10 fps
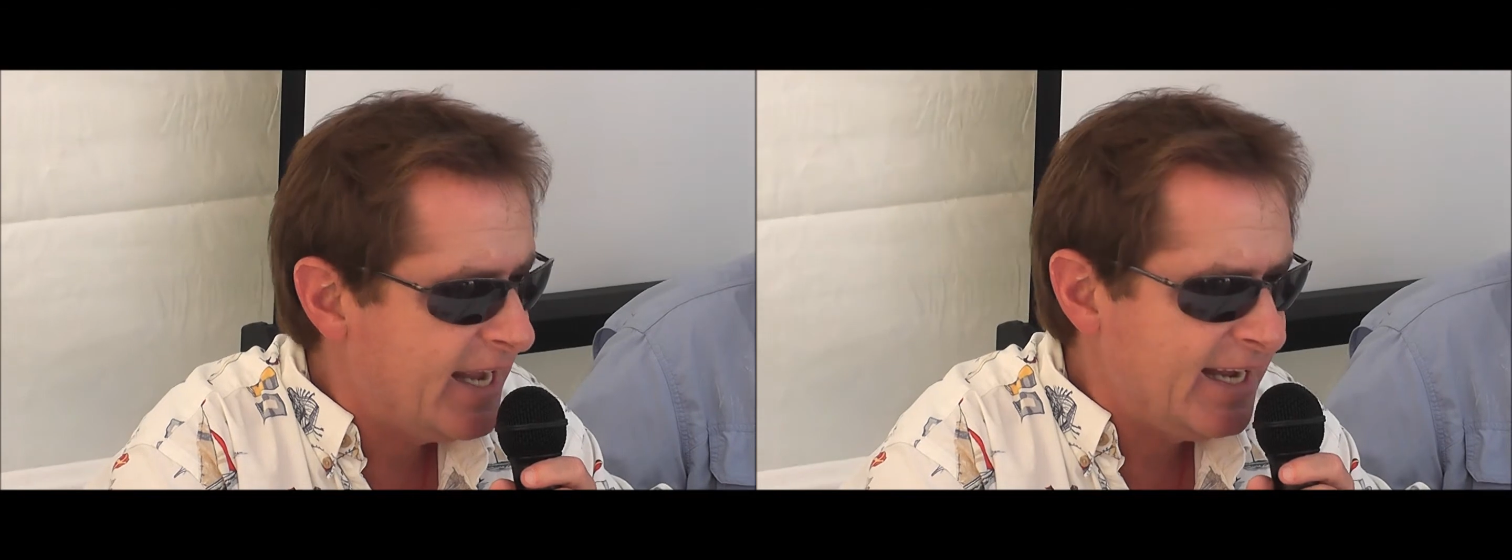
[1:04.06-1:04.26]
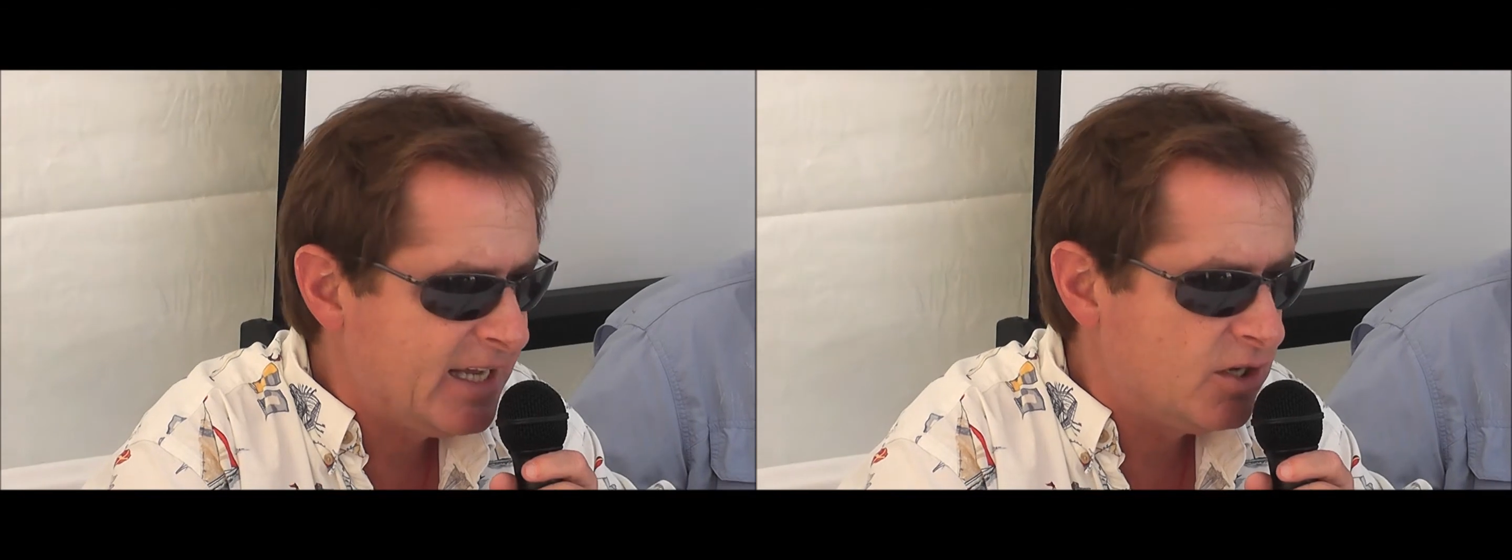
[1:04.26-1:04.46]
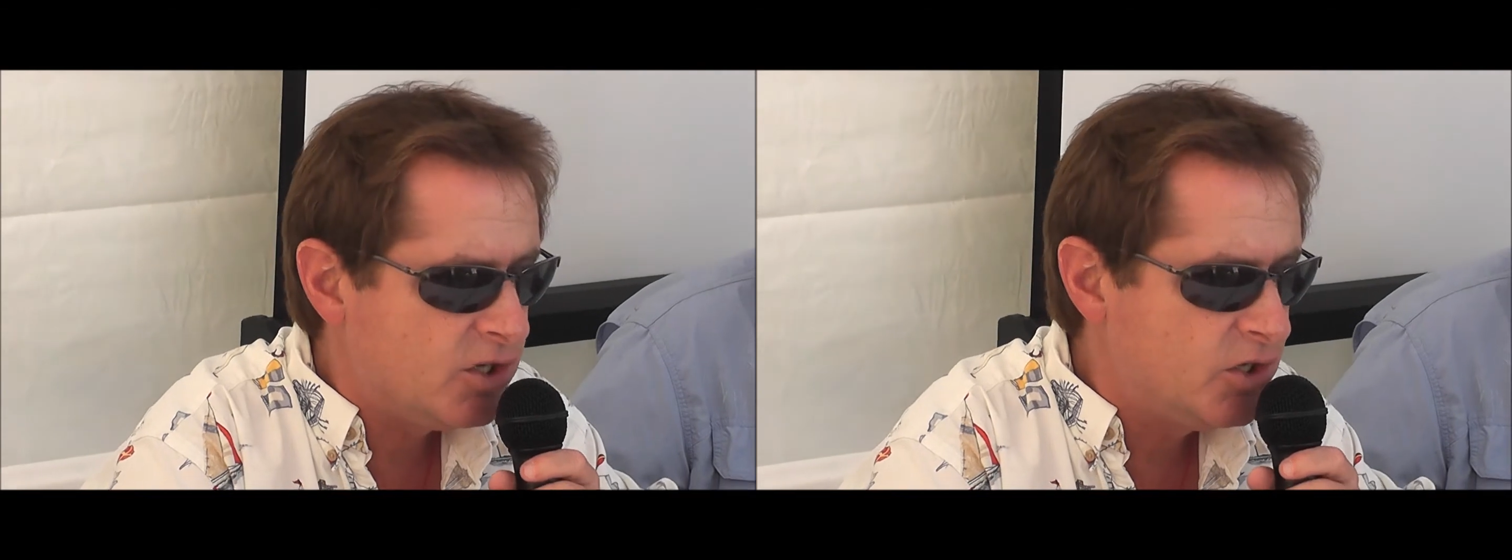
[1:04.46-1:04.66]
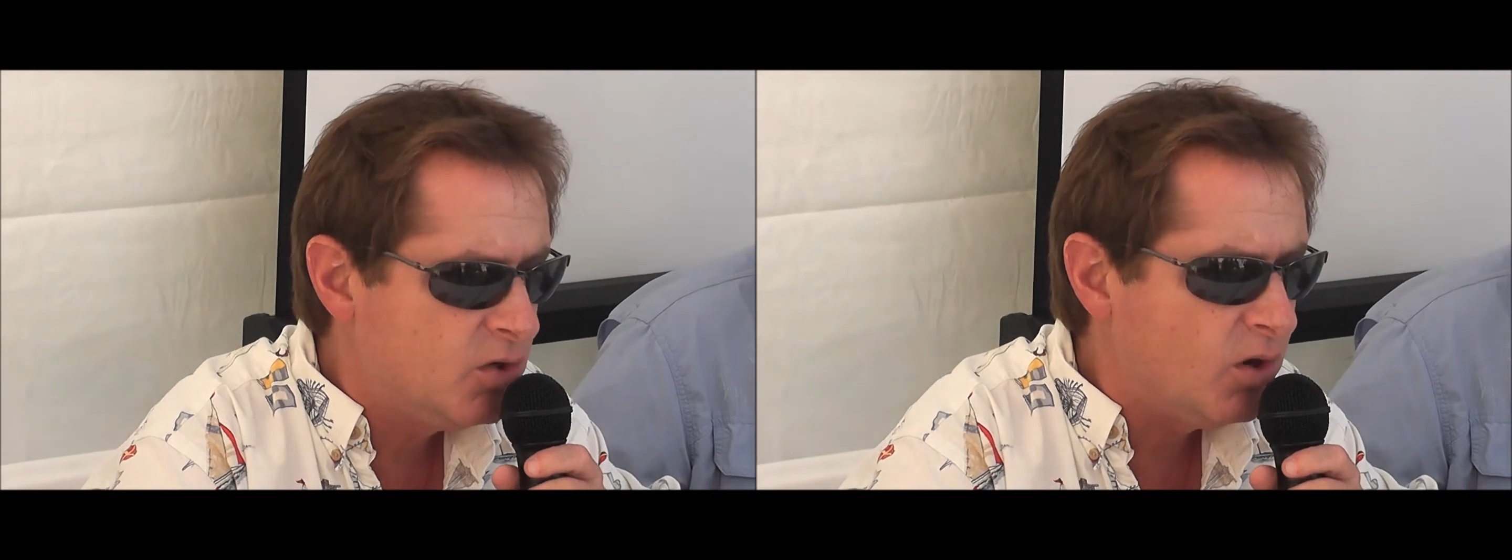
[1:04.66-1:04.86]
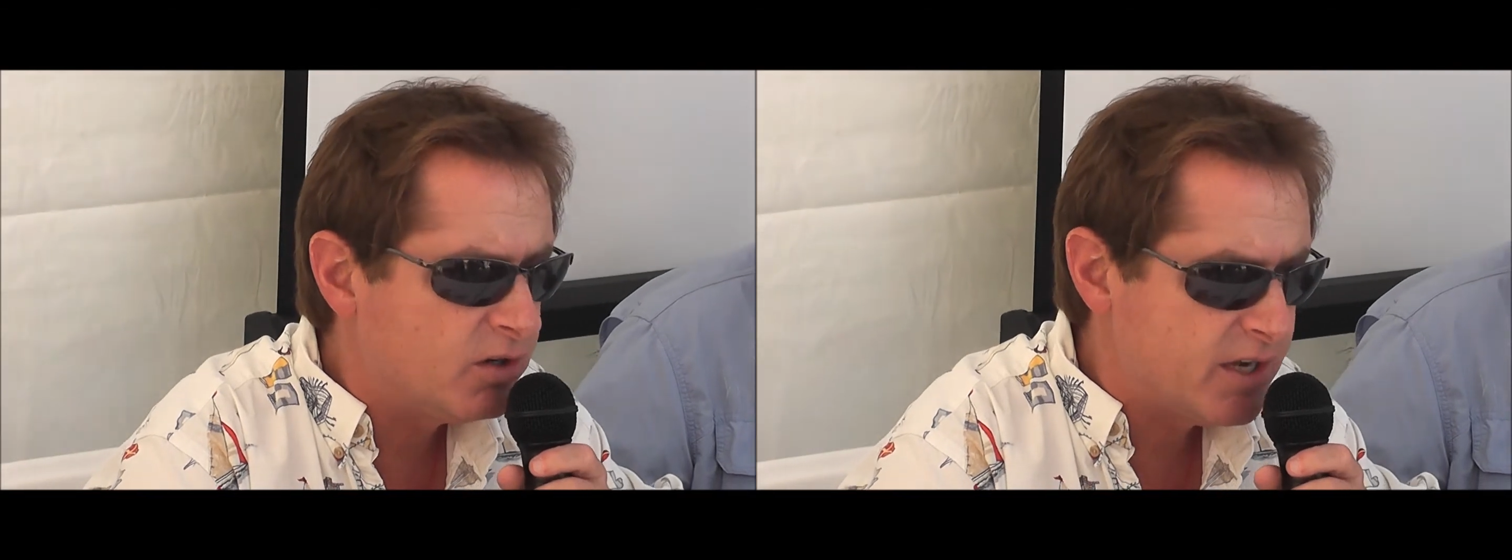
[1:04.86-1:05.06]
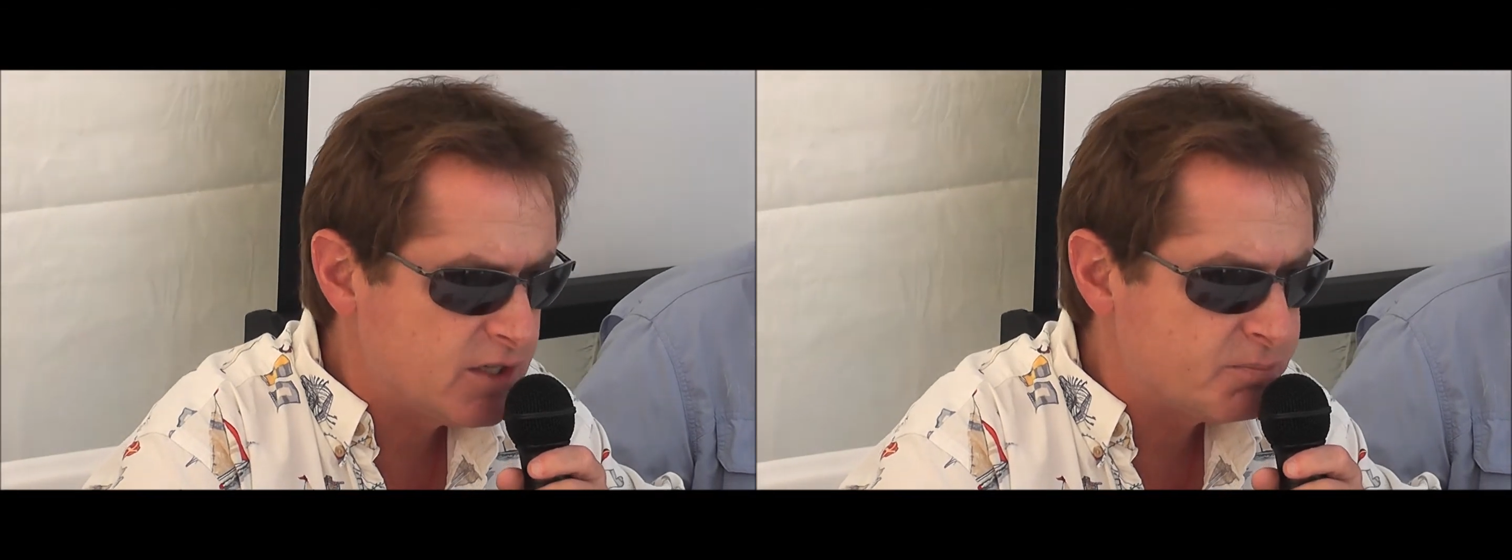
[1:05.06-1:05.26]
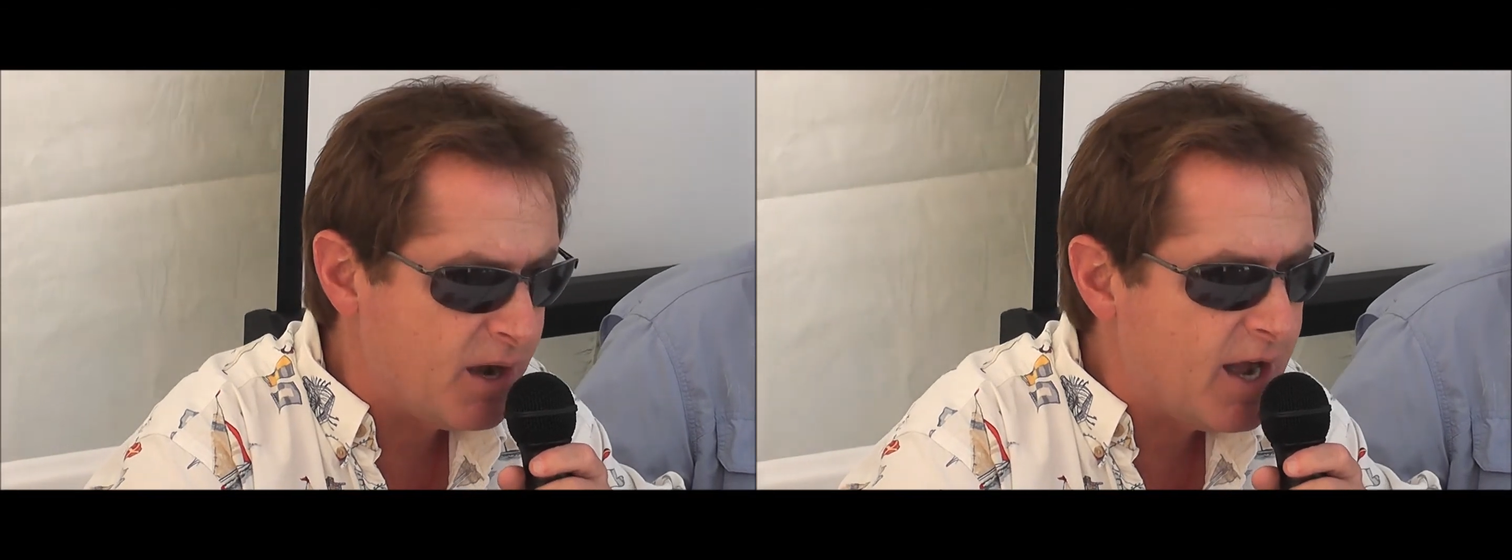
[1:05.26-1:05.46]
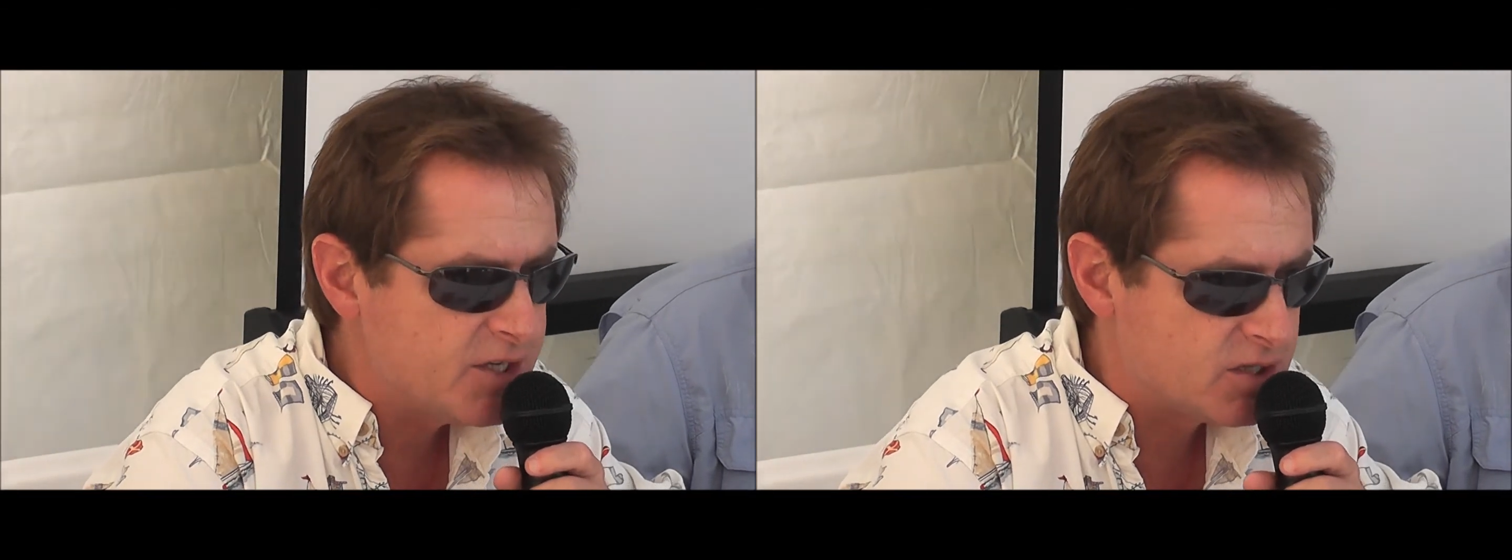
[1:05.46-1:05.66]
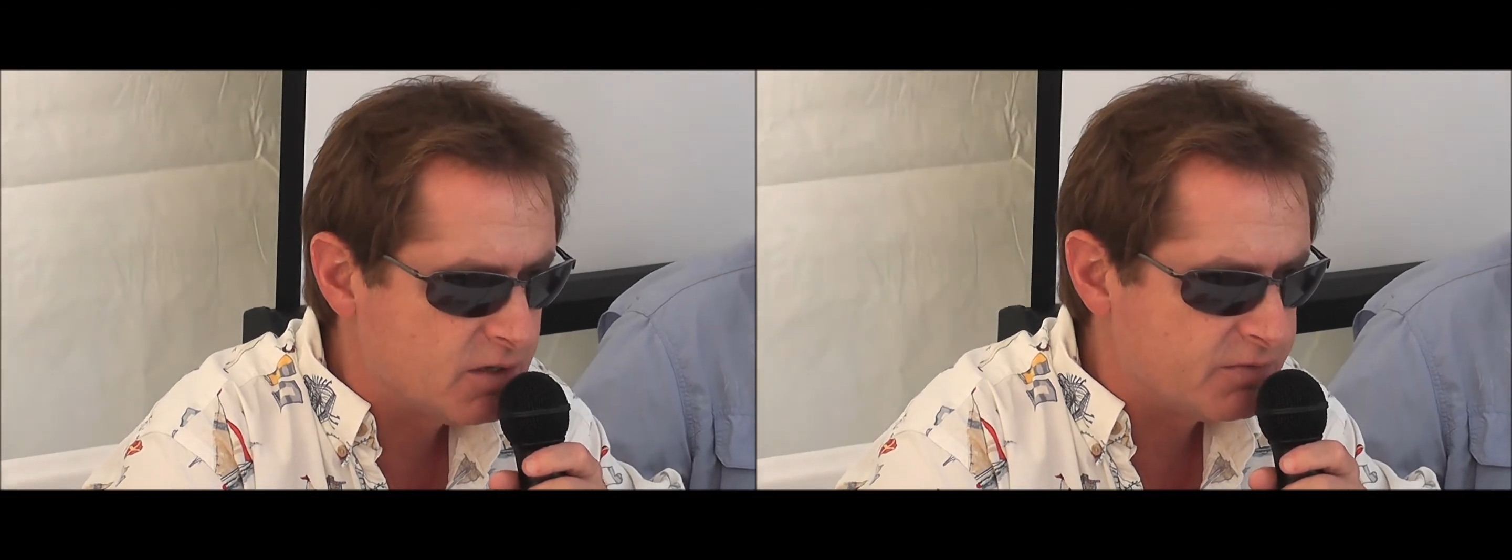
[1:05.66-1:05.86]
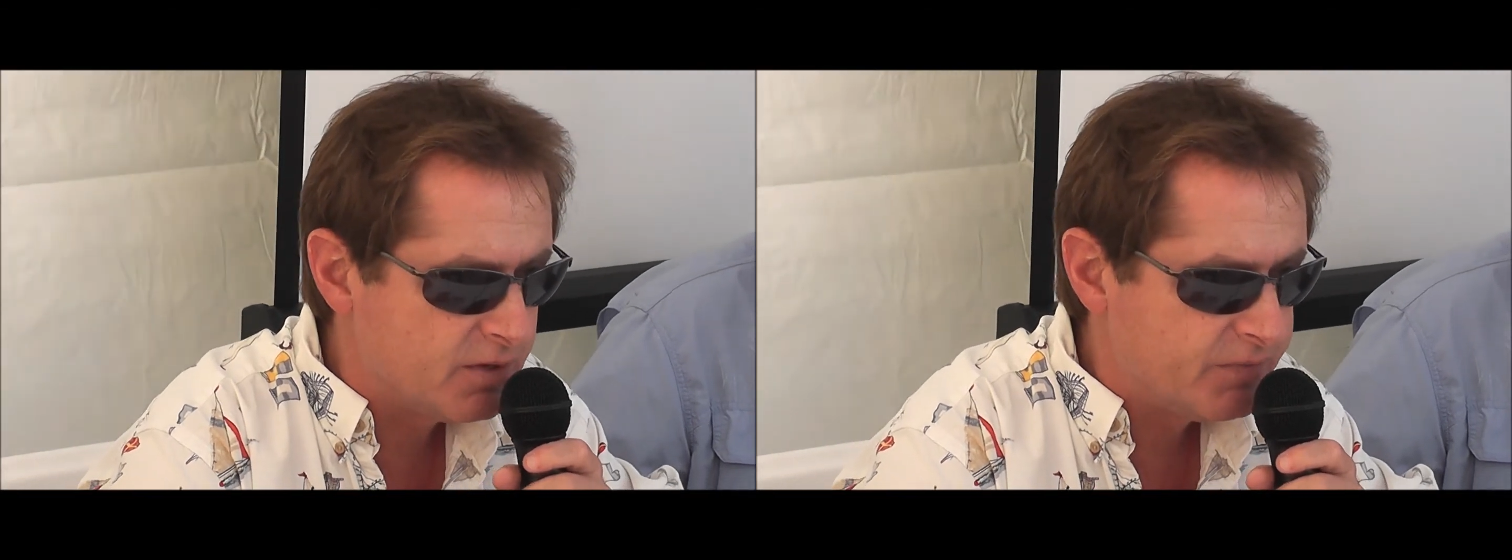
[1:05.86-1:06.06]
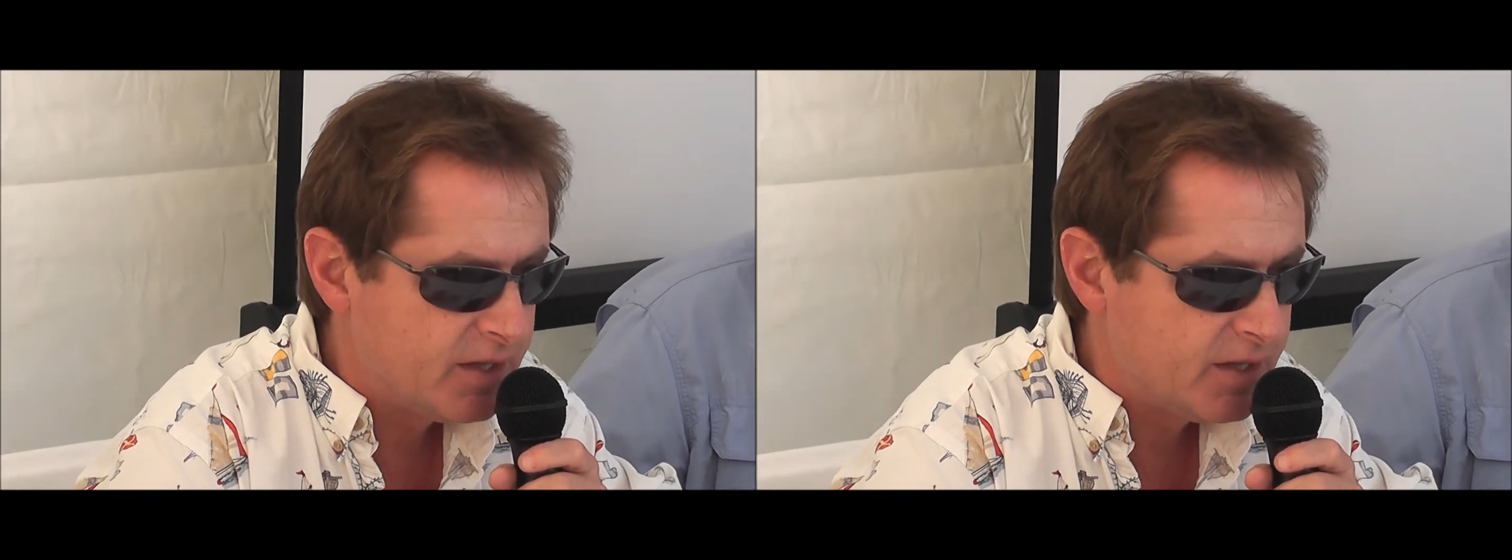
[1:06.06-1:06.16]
and you test positive